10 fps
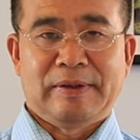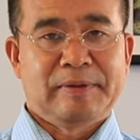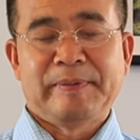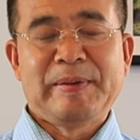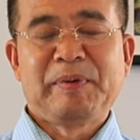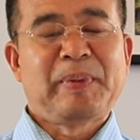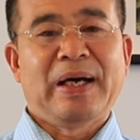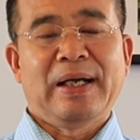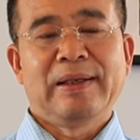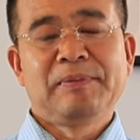remember,
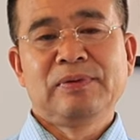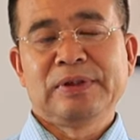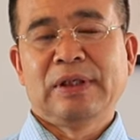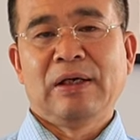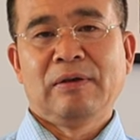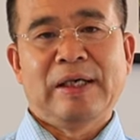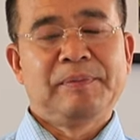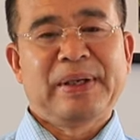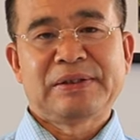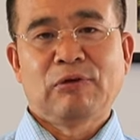I'm, you know,
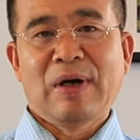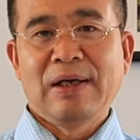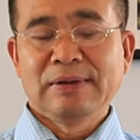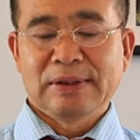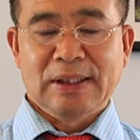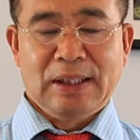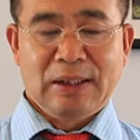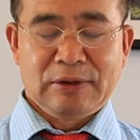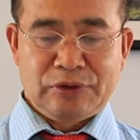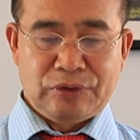I'm Pastor Wang,
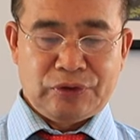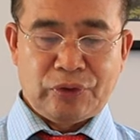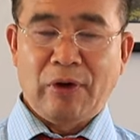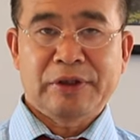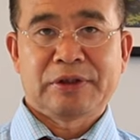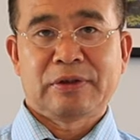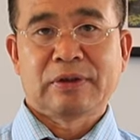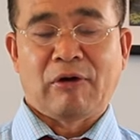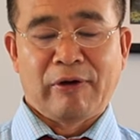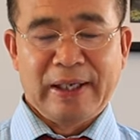uh, George
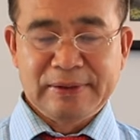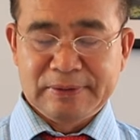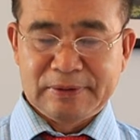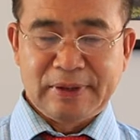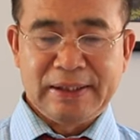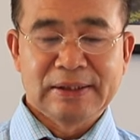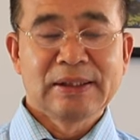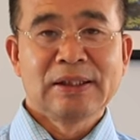Haoran, right?